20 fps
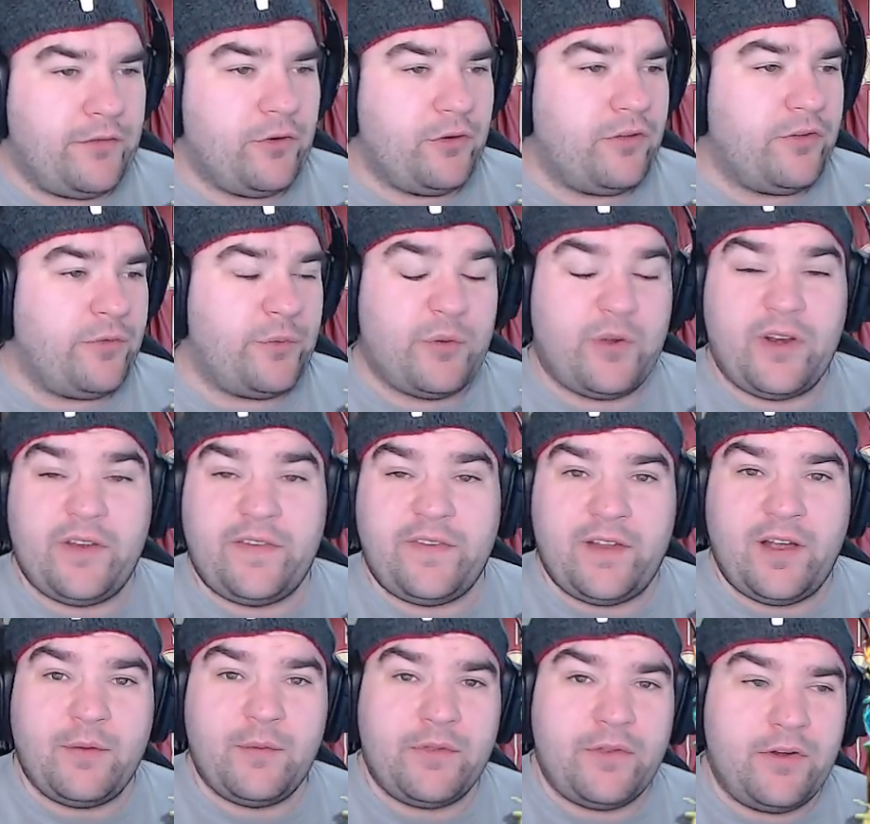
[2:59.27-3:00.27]
because we're going to
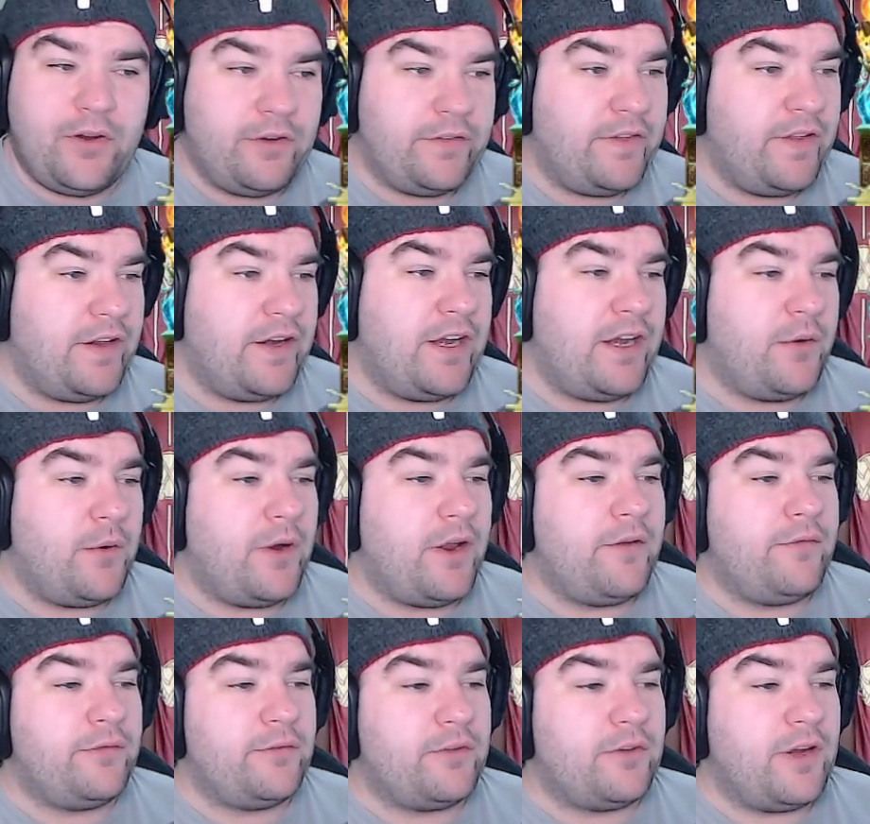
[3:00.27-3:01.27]
start with a knockdown anyway
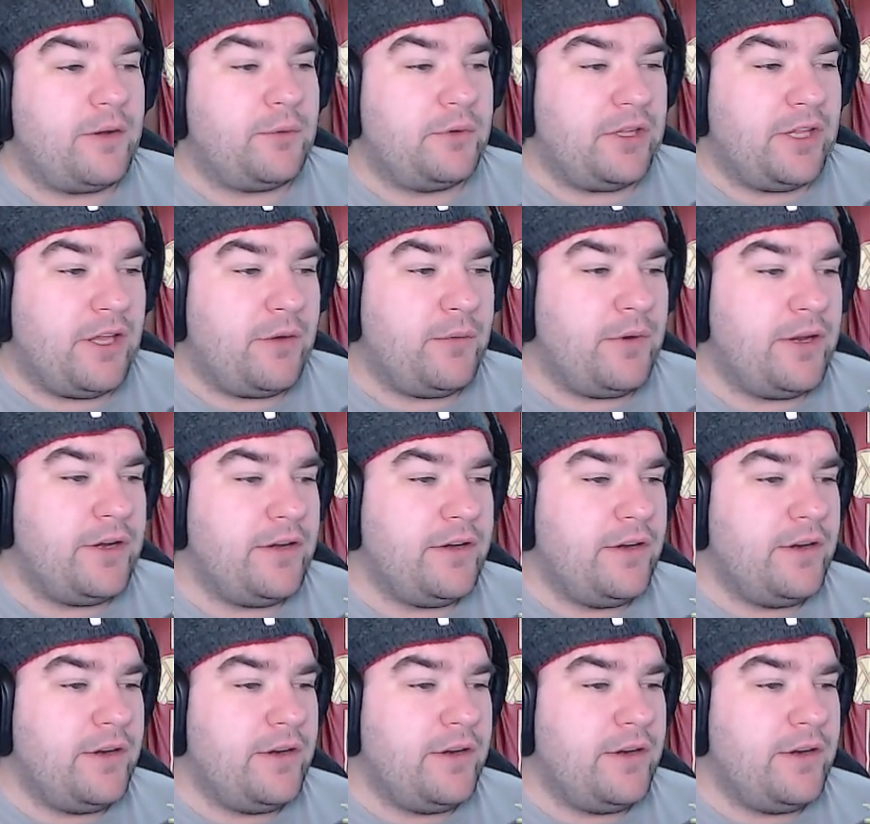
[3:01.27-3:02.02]
if we were able to get one,